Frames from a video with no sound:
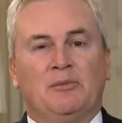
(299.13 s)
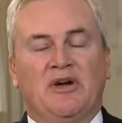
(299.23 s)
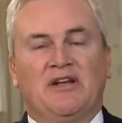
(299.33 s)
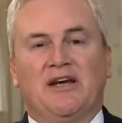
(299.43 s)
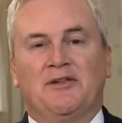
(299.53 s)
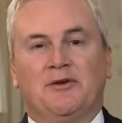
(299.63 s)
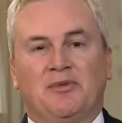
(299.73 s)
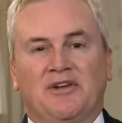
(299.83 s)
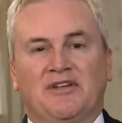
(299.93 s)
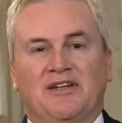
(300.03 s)
but other
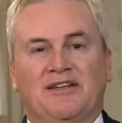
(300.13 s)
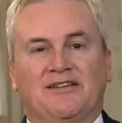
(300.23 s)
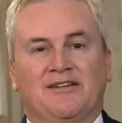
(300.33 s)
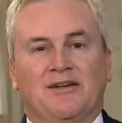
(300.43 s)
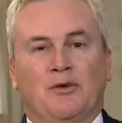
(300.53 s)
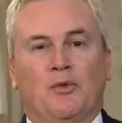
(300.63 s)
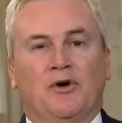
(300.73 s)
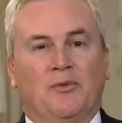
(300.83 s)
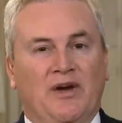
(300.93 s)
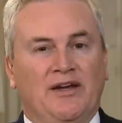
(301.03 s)
presidents
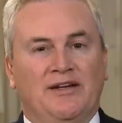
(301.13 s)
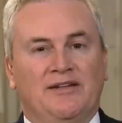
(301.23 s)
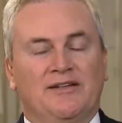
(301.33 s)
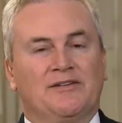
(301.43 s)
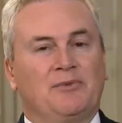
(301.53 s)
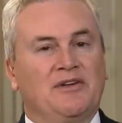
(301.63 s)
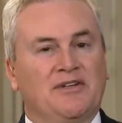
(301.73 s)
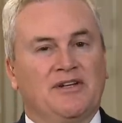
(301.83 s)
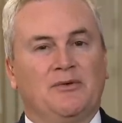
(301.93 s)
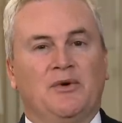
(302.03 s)
weren't raided, this
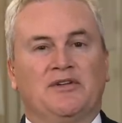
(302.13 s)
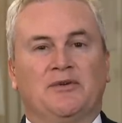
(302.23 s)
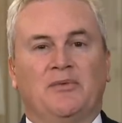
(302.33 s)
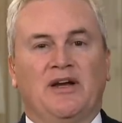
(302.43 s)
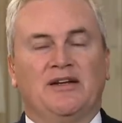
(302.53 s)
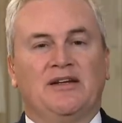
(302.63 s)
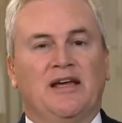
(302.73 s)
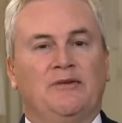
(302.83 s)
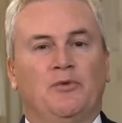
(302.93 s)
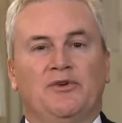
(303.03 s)
president wasn't raided,
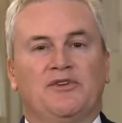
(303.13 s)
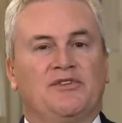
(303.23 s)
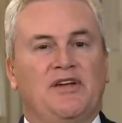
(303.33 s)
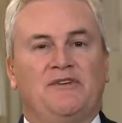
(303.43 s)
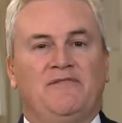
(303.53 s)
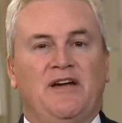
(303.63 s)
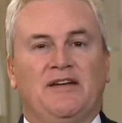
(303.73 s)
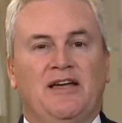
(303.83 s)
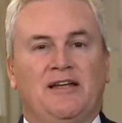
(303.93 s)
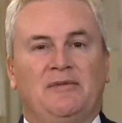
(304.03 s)
and we're just now finding